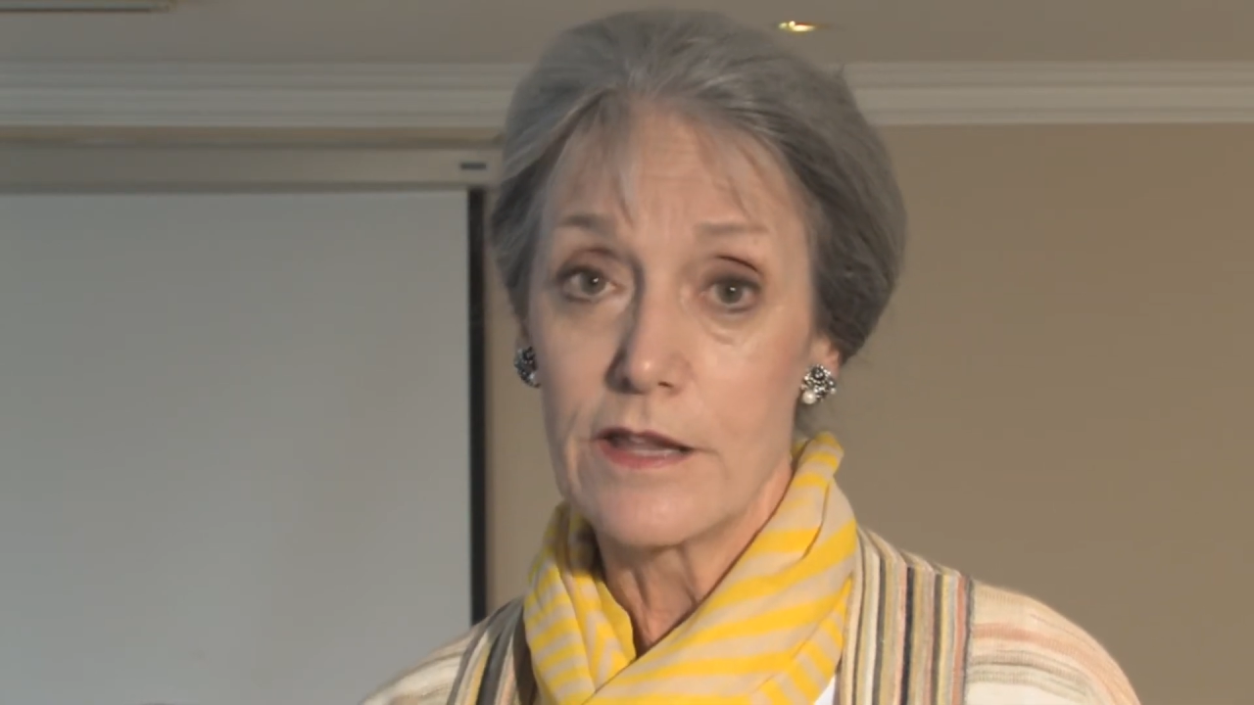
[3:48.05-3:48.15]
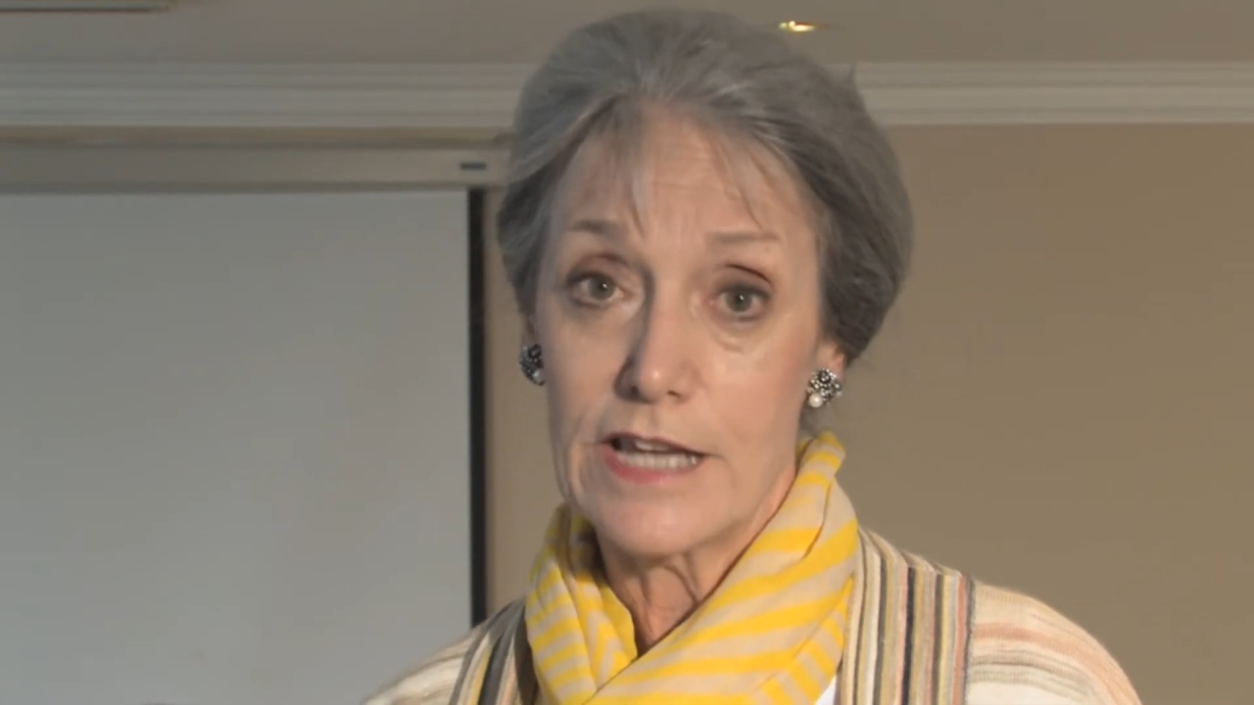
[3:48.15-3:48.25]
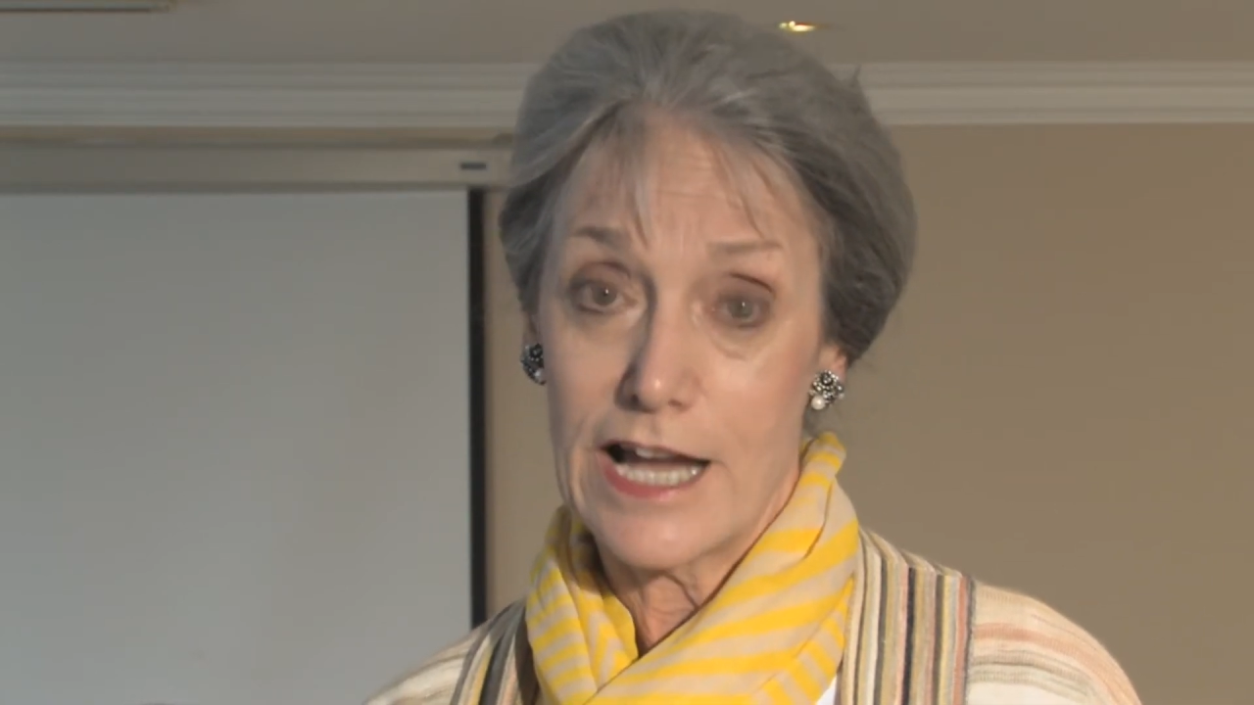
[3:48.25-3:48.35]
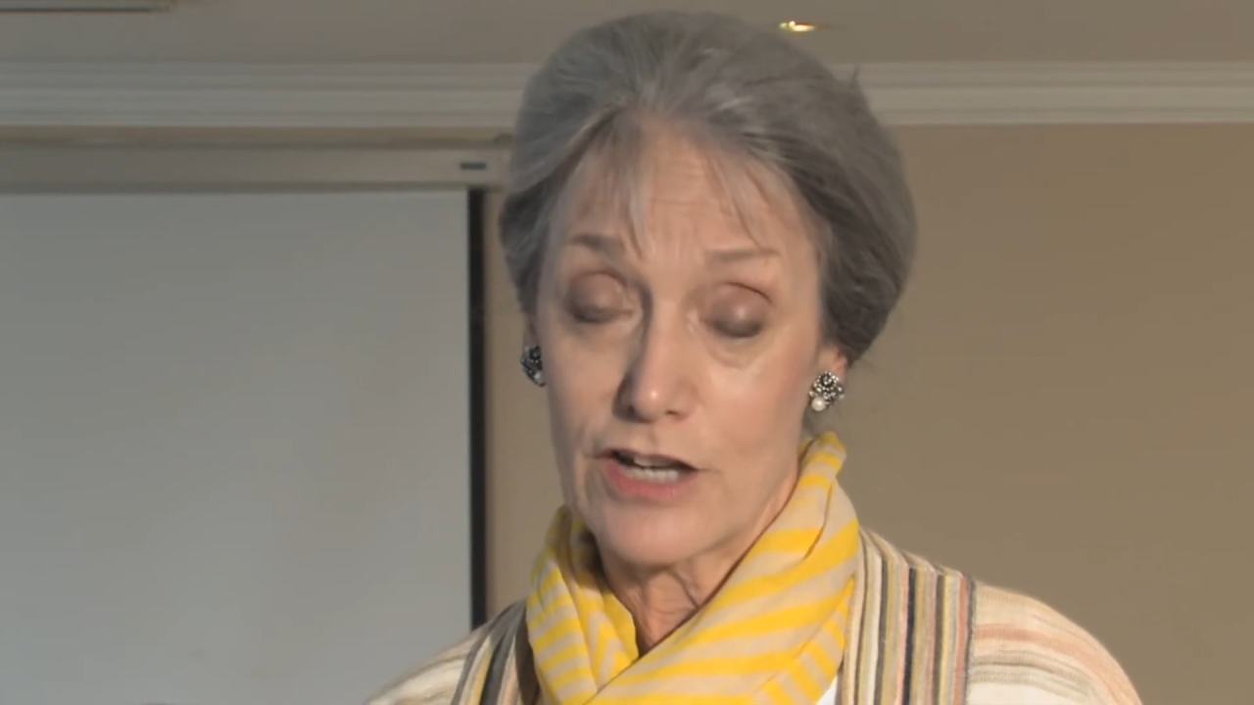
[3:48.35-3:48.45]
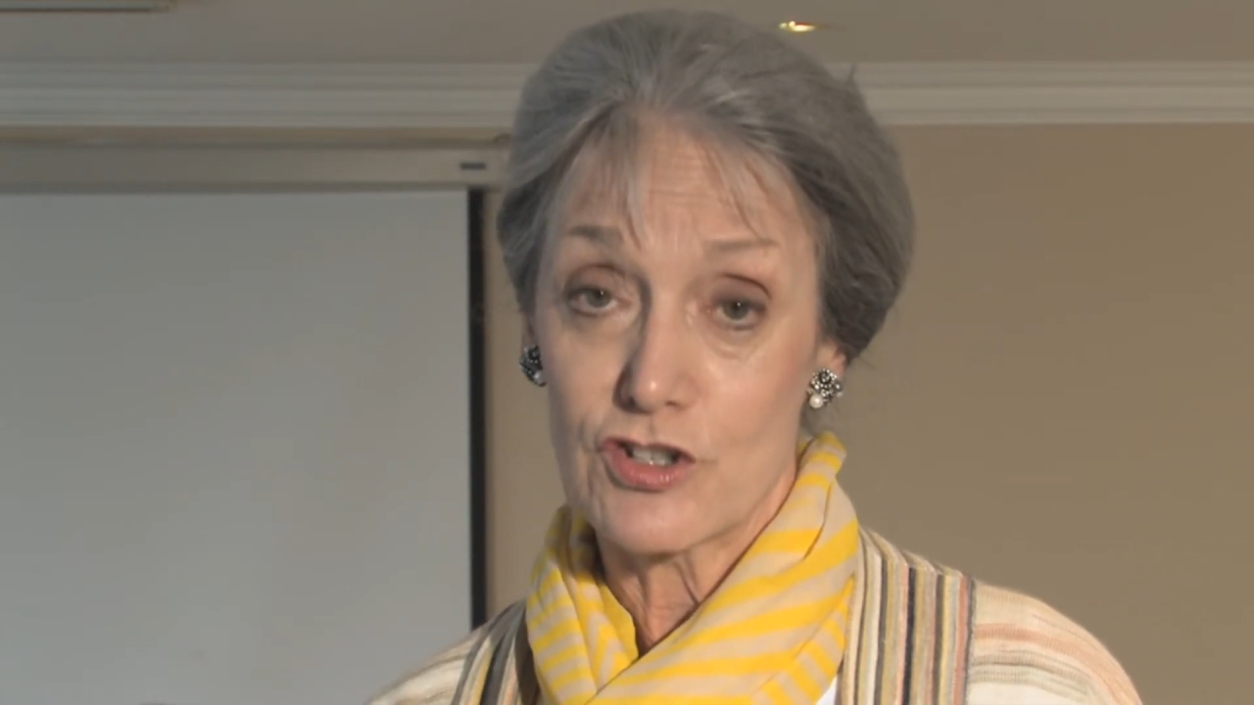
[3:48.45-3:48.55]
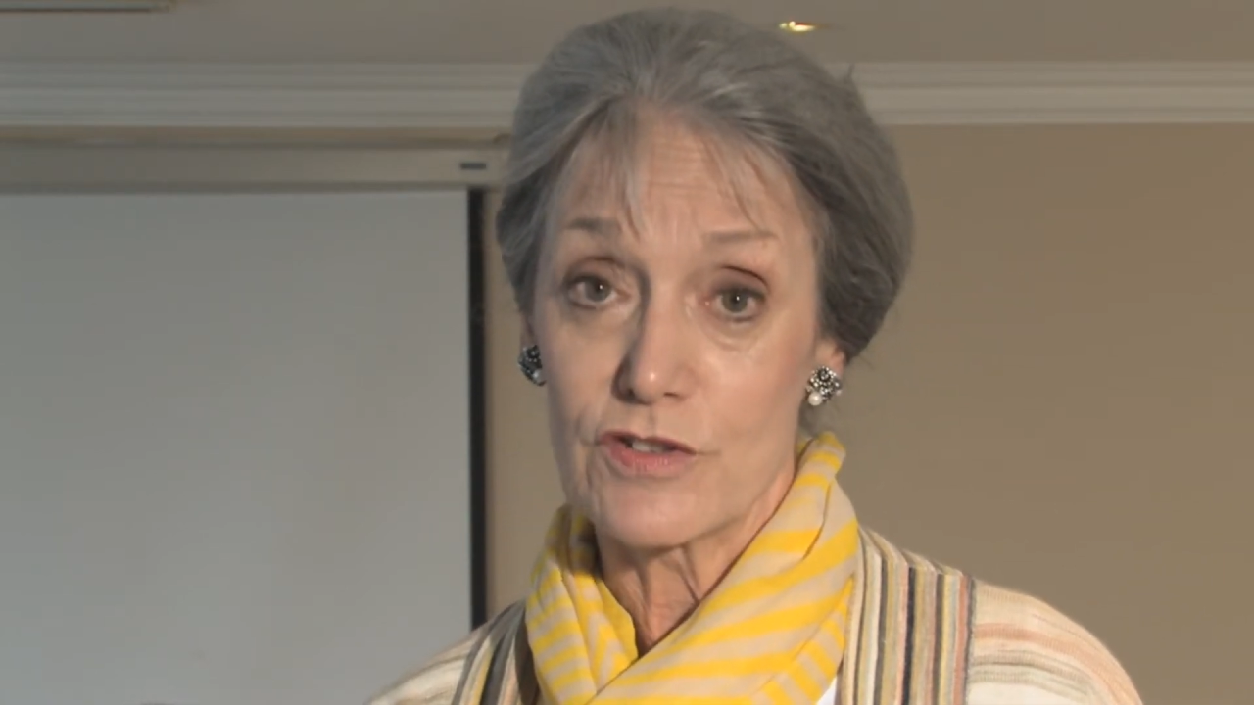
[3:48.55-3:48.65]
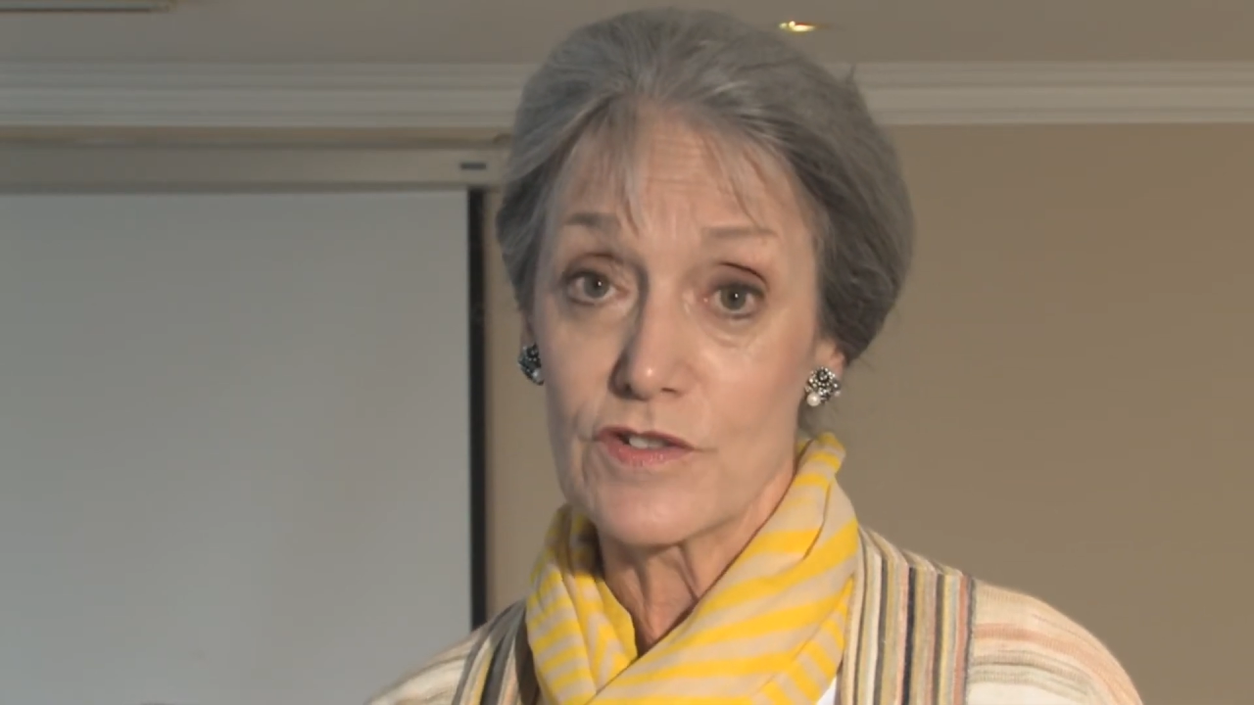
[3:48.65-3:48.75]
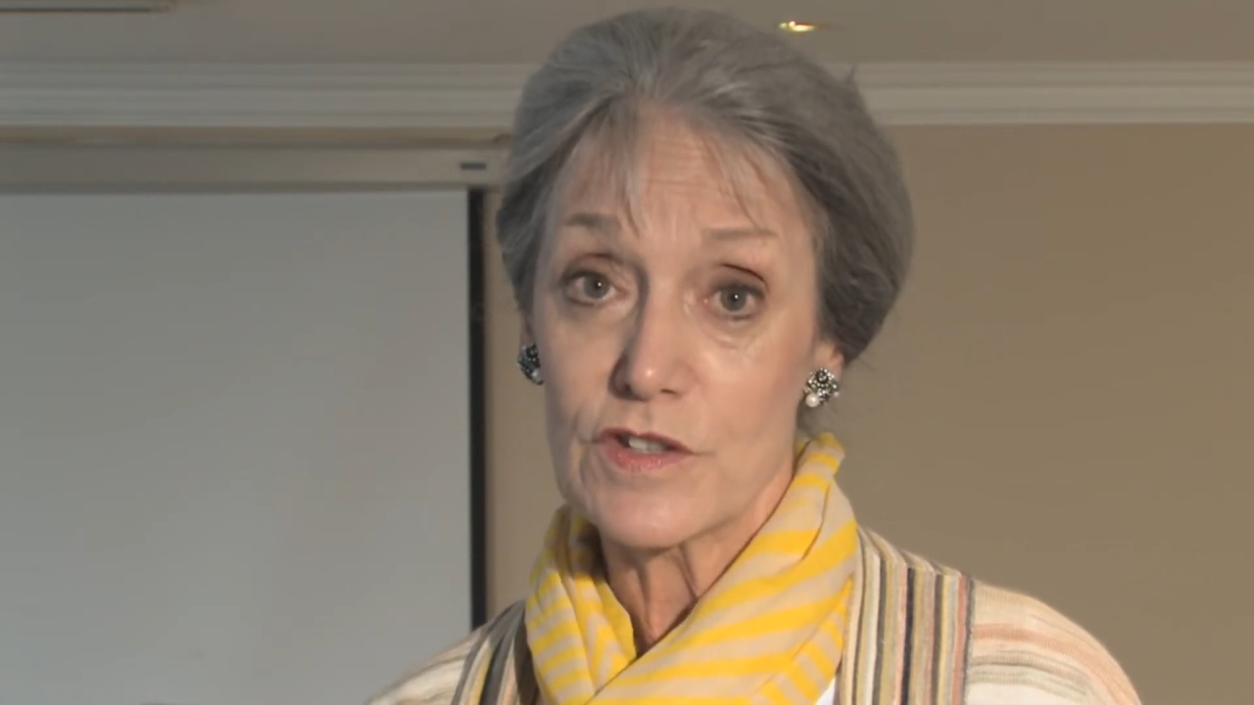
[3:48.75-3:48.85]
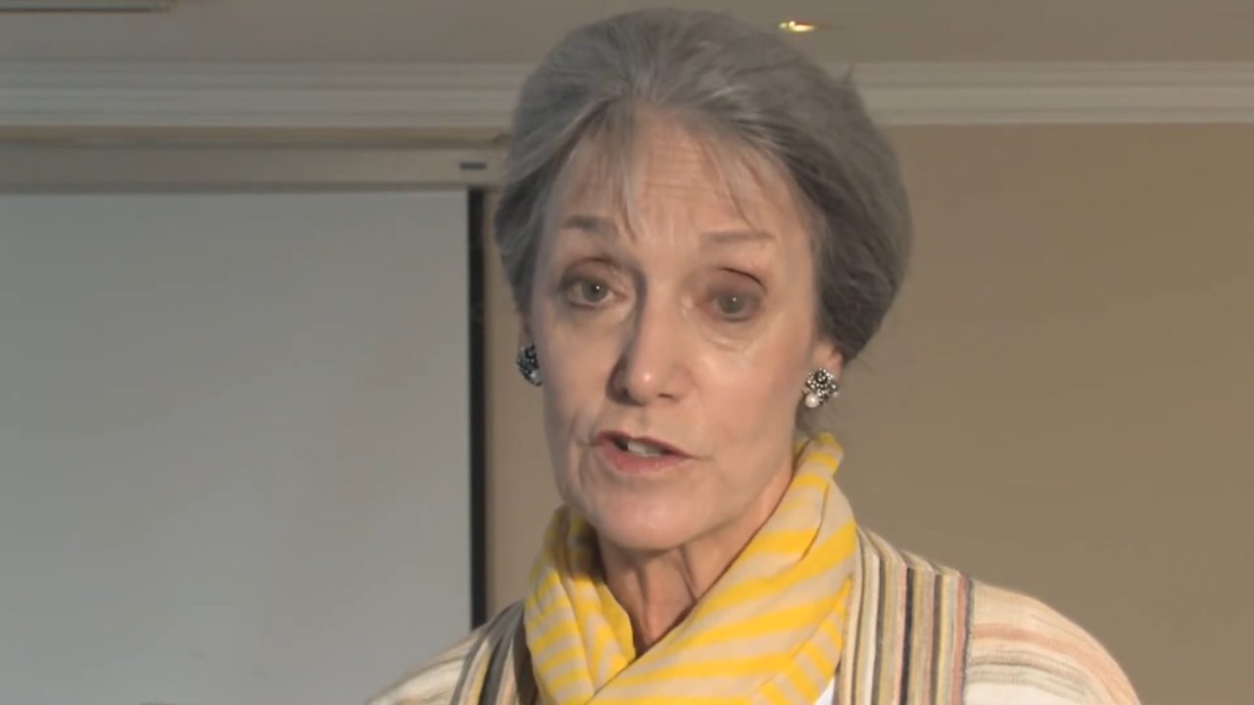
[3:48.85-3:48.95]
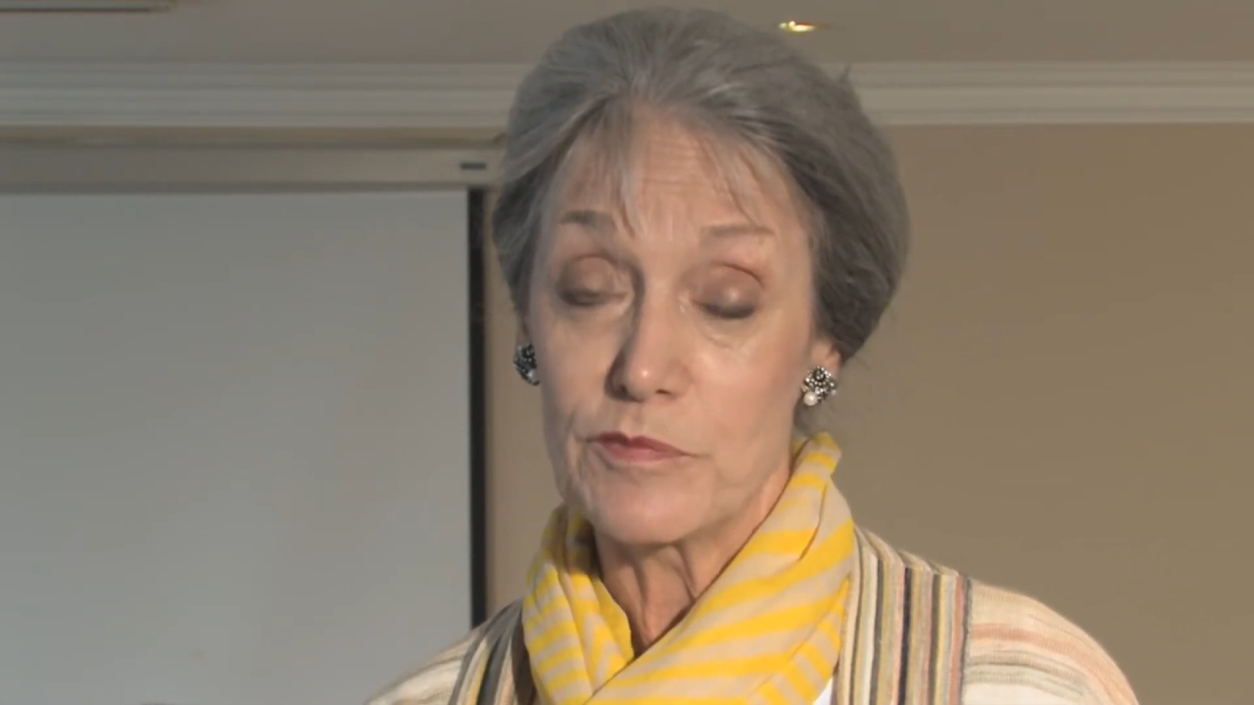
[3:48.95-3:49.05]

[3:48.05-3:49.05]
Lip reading: the actions that